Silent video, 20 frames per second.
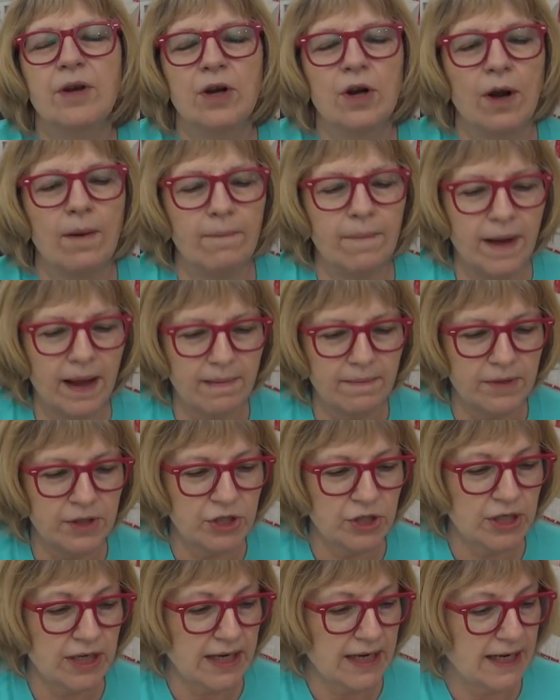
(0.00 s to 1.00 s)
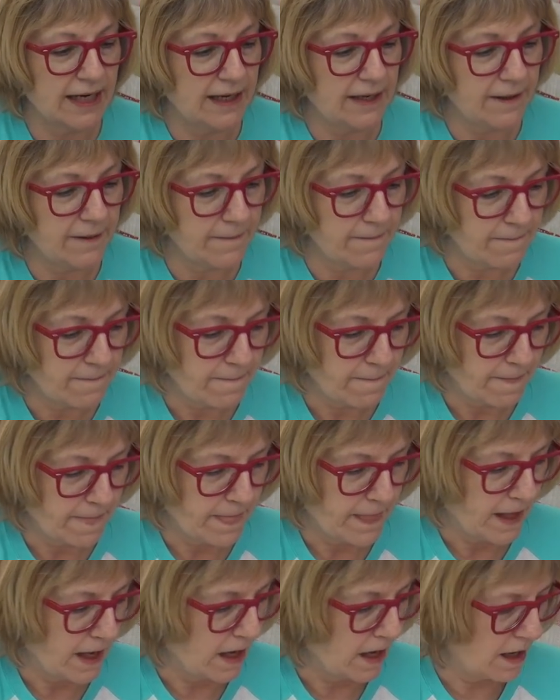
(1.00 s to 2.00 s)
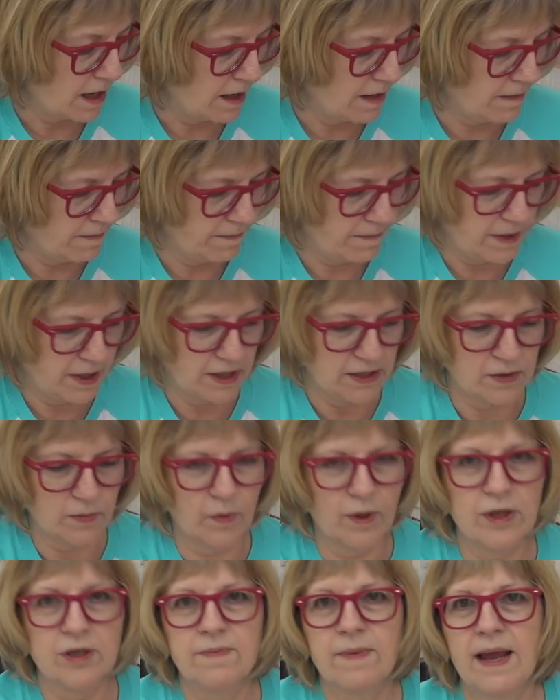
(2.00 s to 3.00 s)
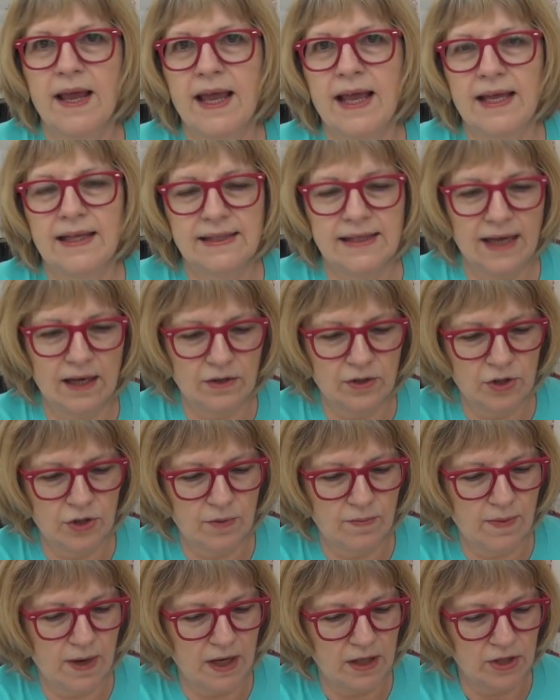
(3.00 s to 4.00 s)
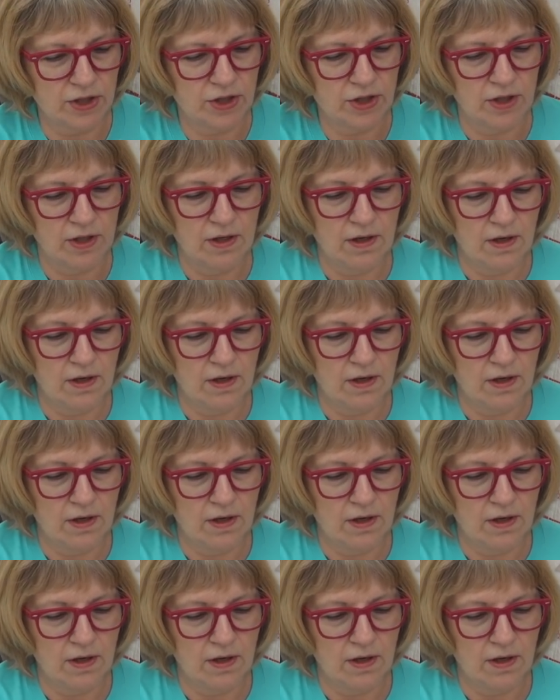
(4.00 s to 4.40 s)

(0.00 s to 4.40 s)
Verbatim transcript: it on by machine um, because it wears my hands out too much.